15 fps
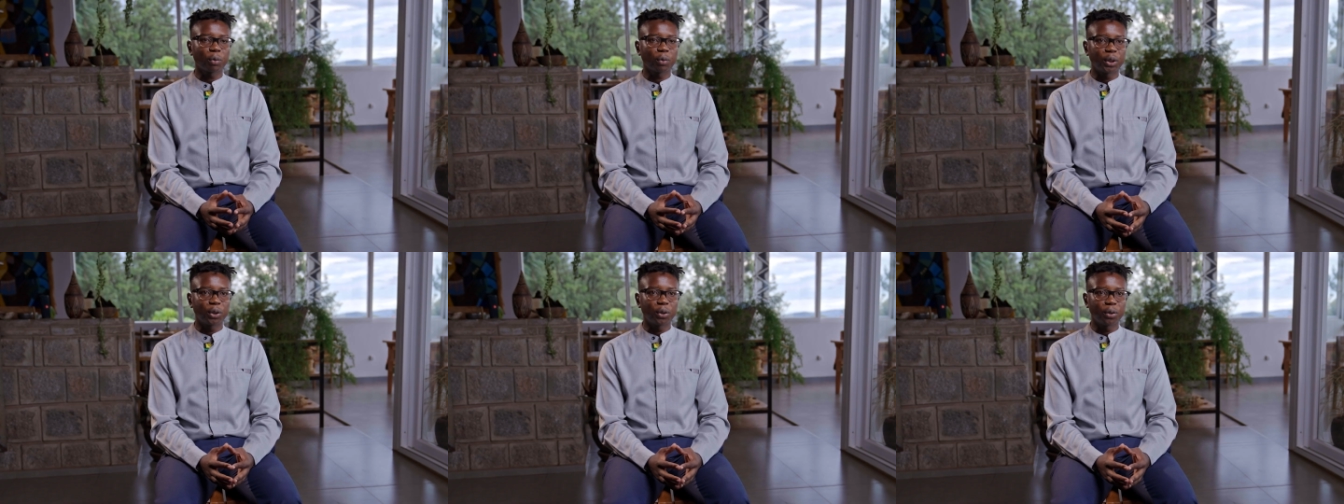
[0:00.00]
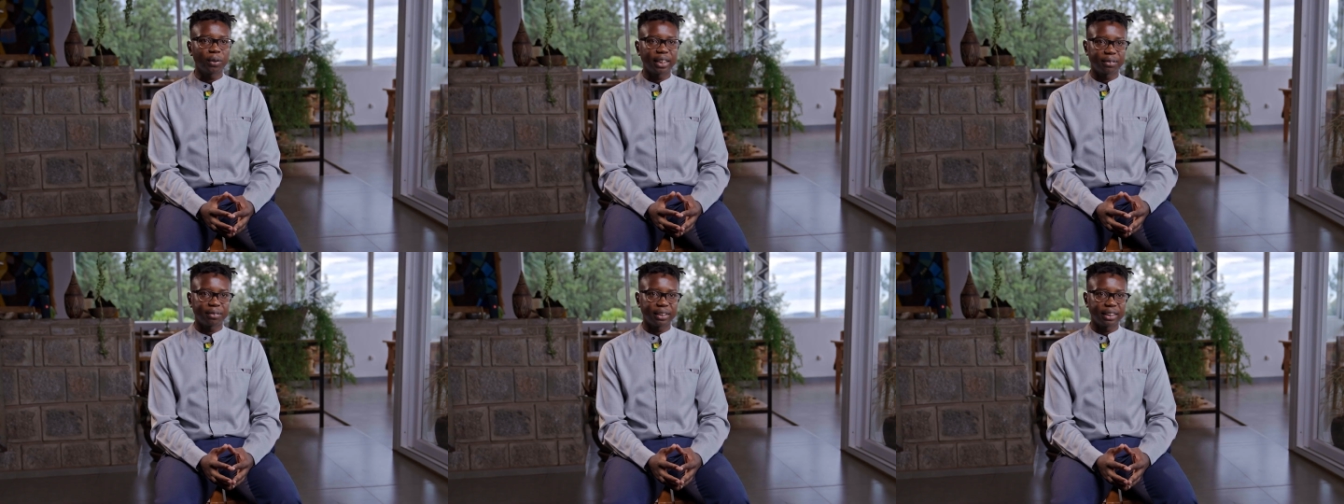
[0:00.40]
we do at
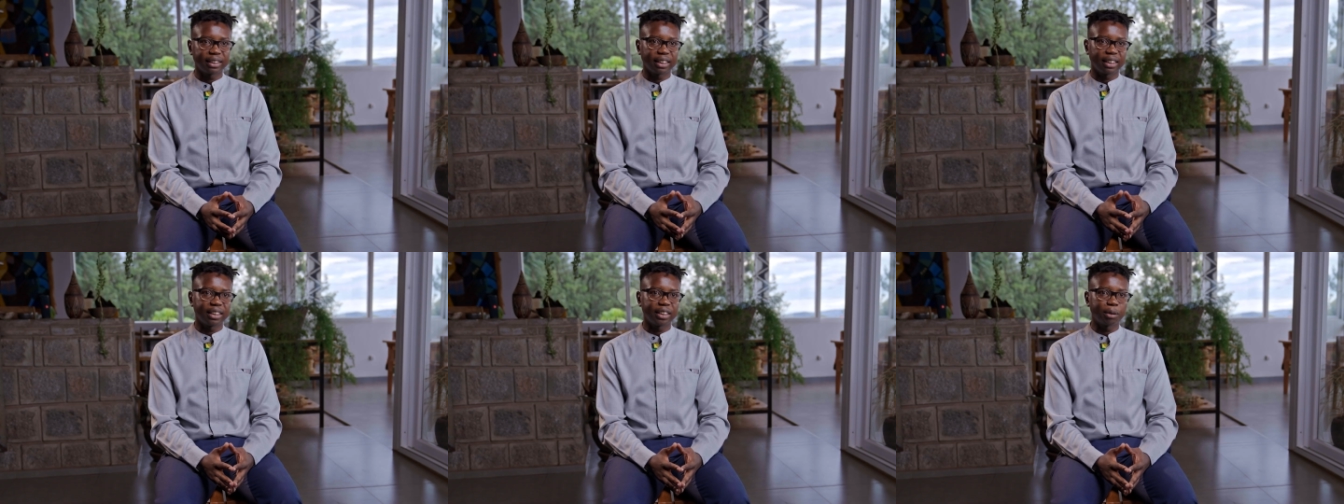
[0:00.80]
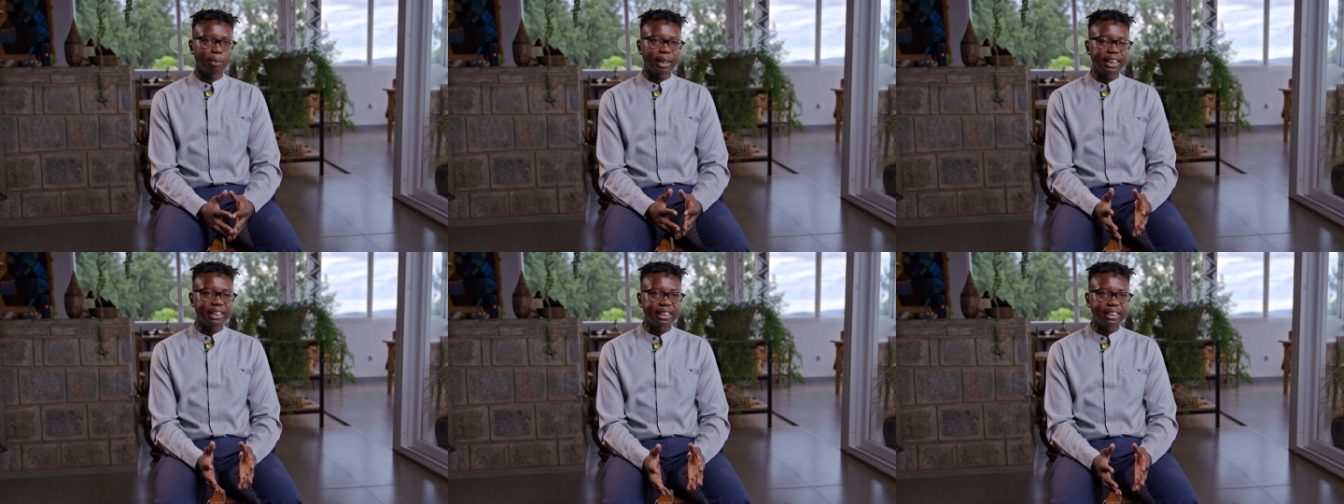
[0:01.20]
Fixa is by
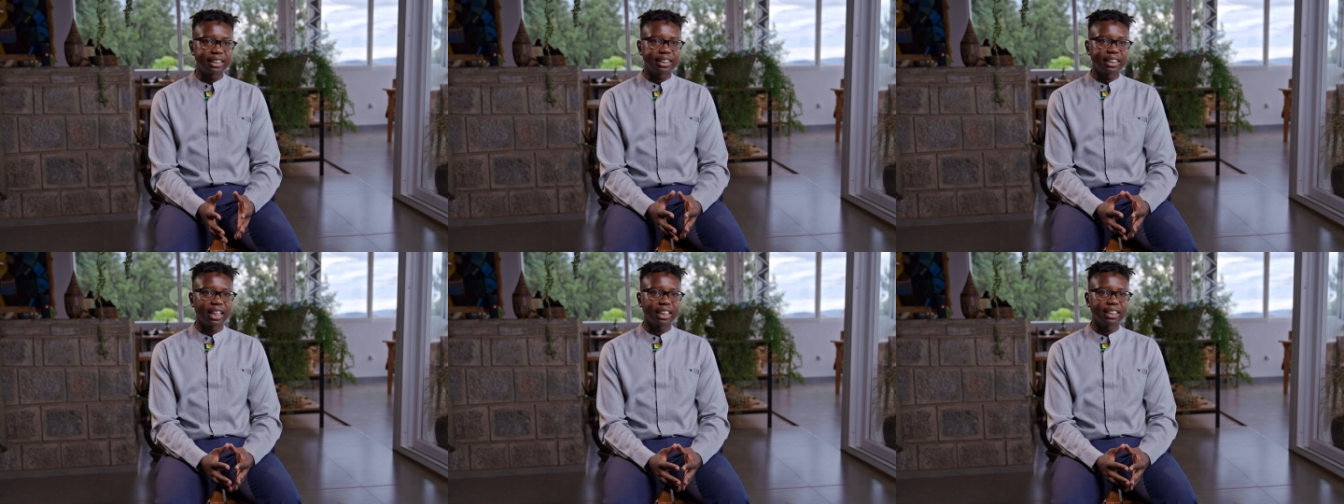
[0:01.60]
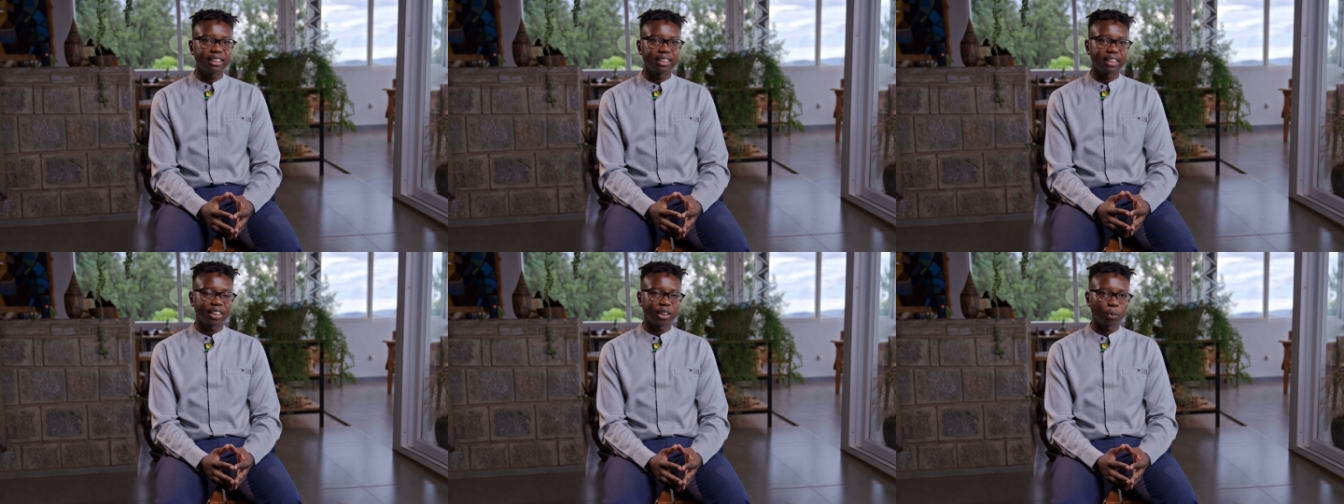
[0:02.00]
digitizing
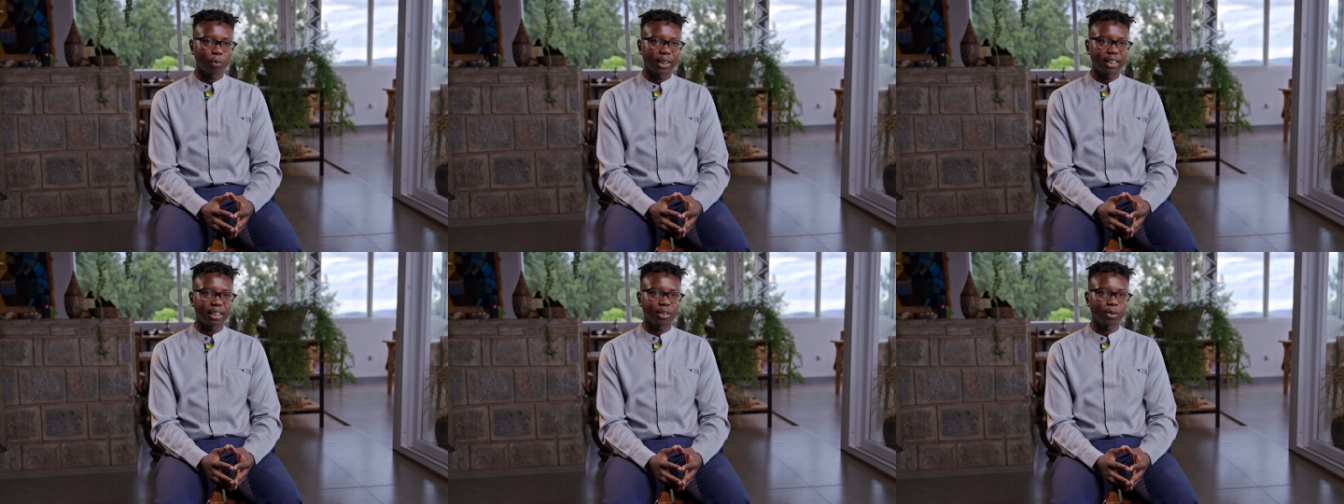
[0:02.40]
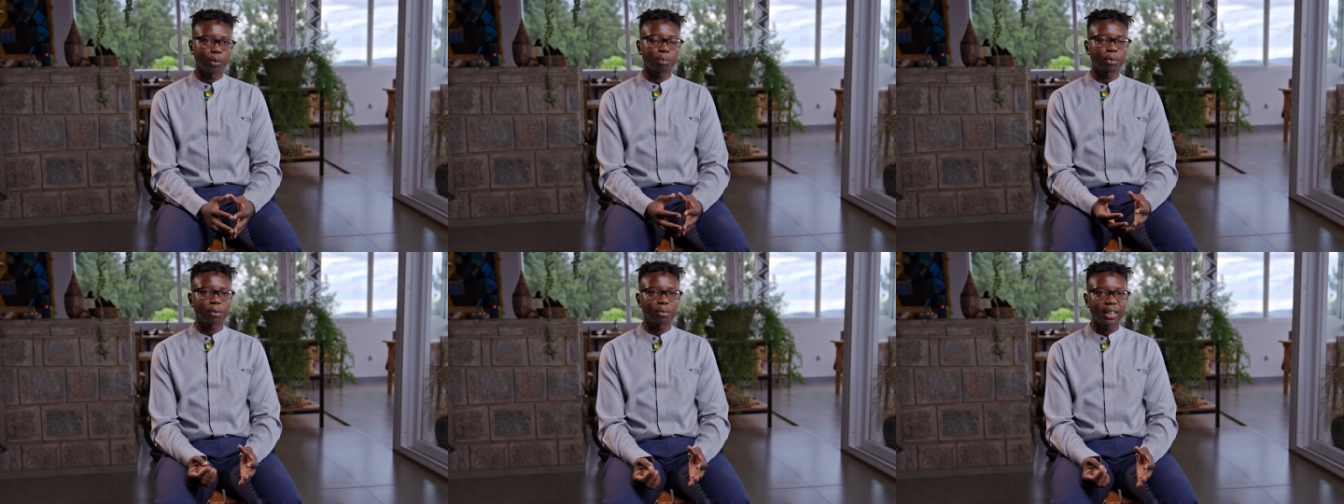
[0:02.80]
these workers, we
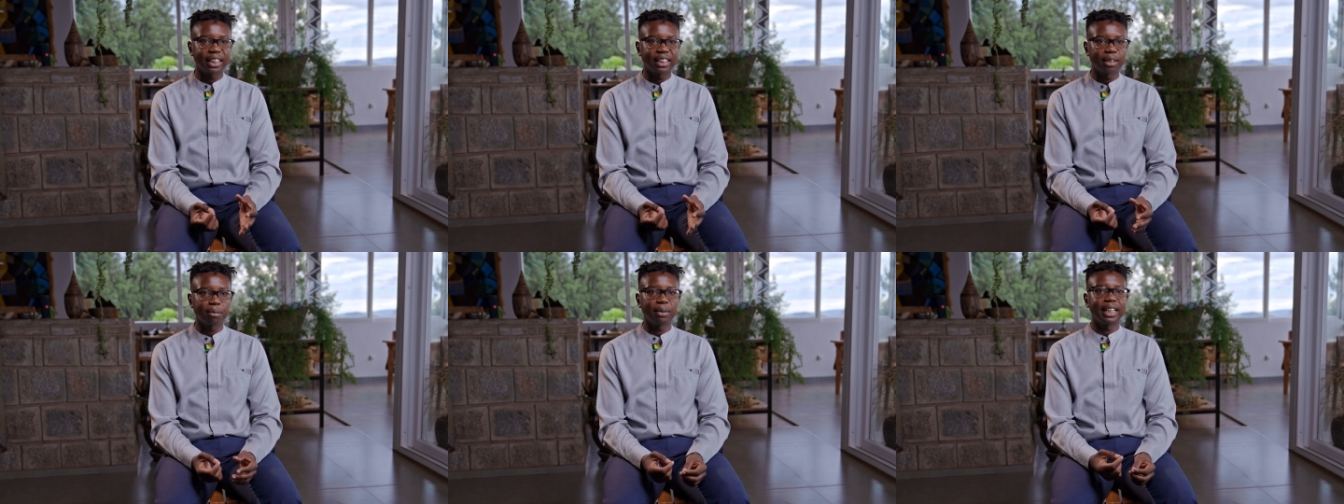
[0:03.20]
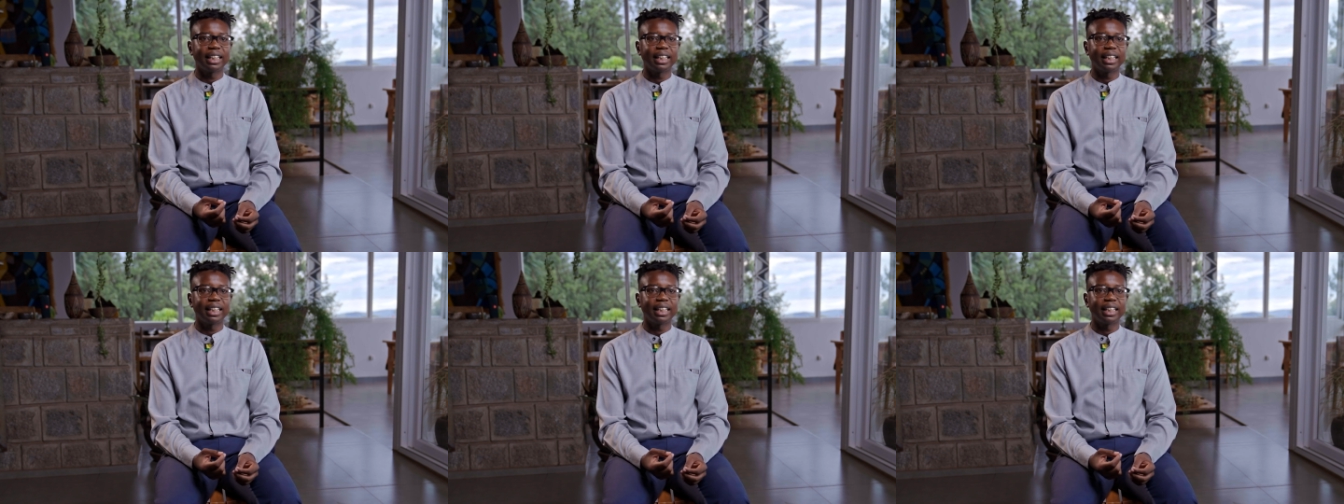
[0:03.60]
provide them a